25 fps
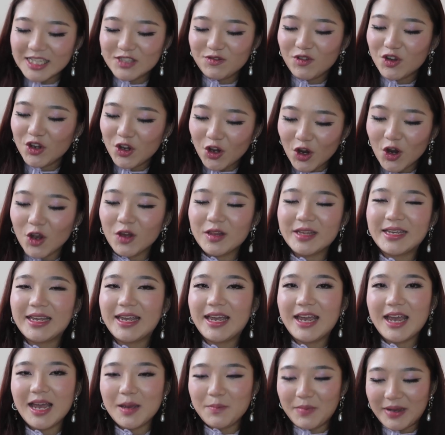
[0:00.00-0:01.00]
it's for curly
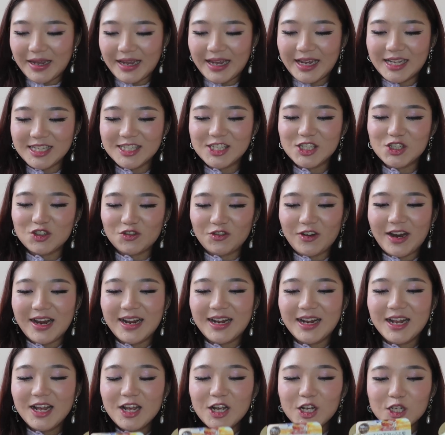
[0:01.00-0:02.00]
hair and my hair is
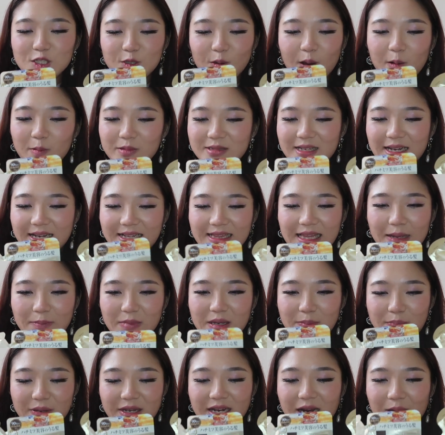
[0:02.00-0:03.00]
straight, so I was like, let
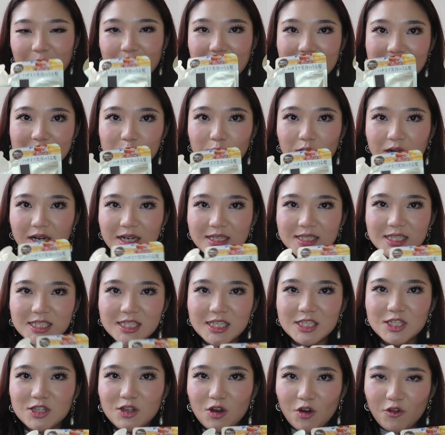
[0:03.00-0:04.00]
me pick up this one because this
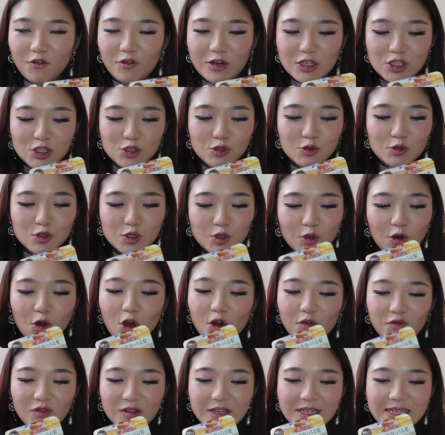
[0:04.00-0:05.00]
is the original, so
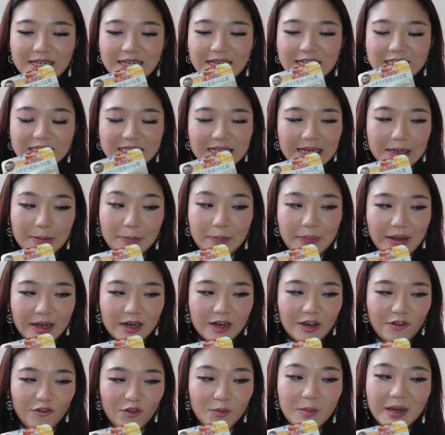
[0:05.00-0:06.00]
hopefully it's like
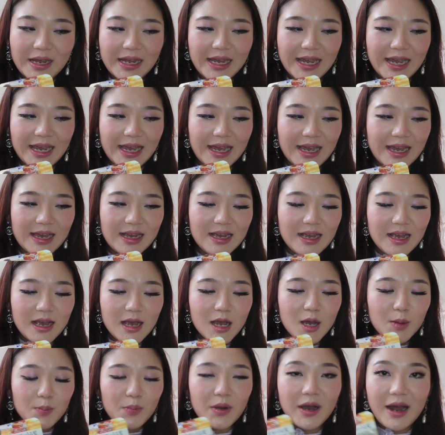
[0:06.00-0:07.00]
better for my hair.
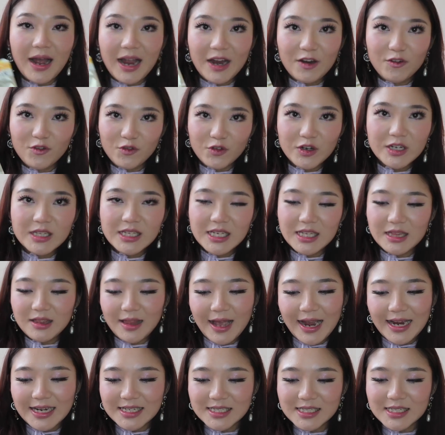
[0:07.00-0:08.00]
But I really
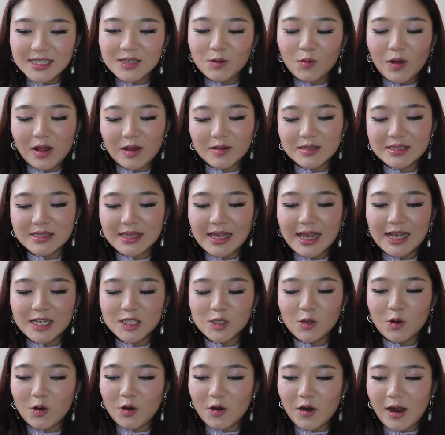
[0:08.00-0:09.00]
liked it while I was there,
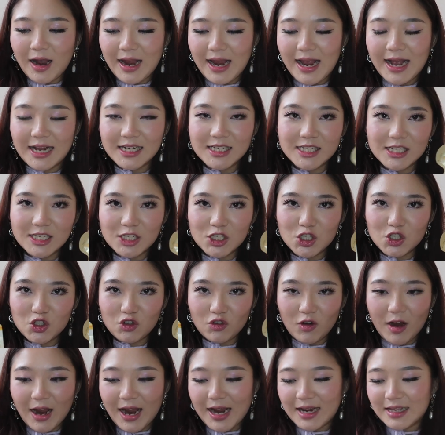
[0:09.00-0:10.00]
so I had to
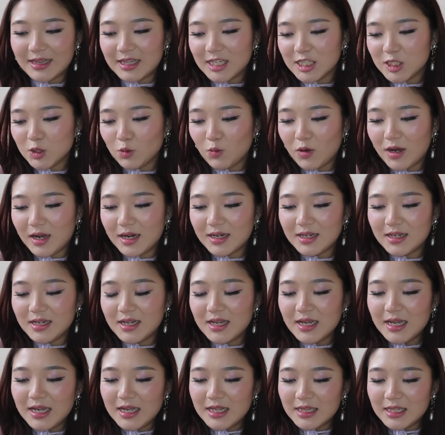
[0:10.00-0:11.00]
try this one.
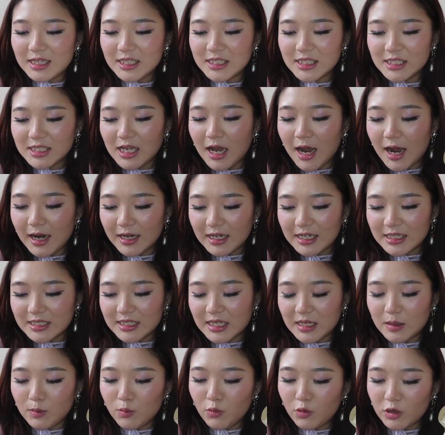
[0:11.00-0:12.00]
This is Honey
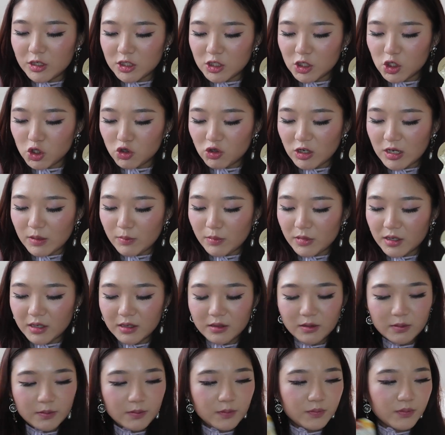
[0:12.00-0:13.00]
Deep Moisture
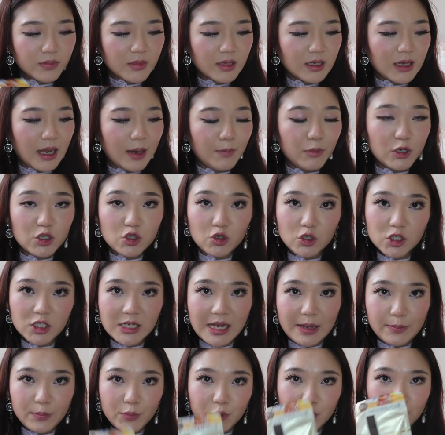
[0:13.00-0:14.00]
Treatment. I'm pretty sure
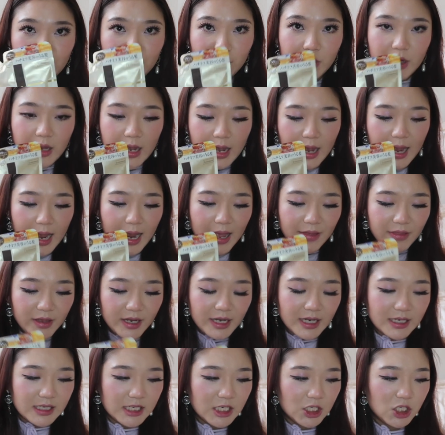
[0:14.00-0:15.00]
shampoo and then
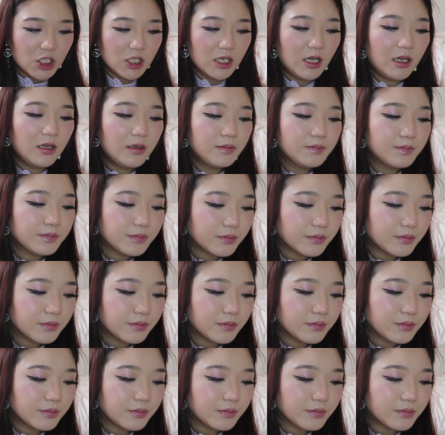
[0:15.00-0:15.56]
conditioner.